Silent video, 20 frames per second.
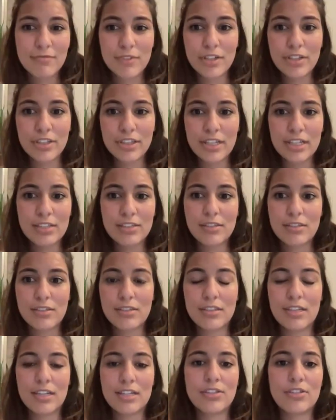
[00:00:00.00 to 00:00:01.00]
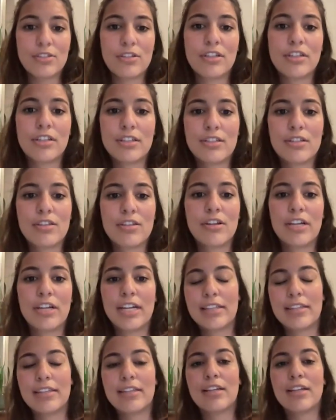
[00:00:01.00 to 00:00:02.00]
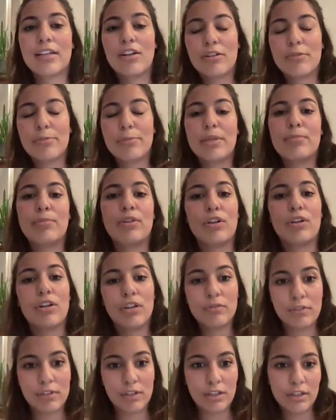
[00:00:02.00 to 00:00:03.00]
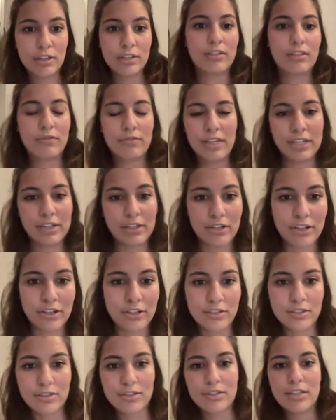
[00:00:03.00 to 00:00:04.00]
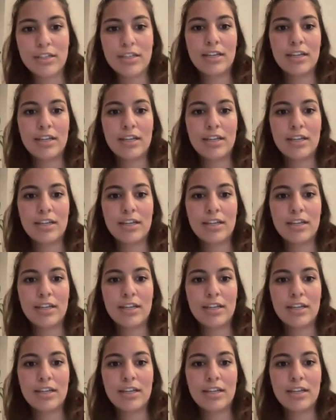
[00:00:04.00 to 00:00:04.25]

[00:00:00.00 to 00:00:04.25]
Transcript: No, that's that's so good to know, and I think a lot of people overlook the vet nurse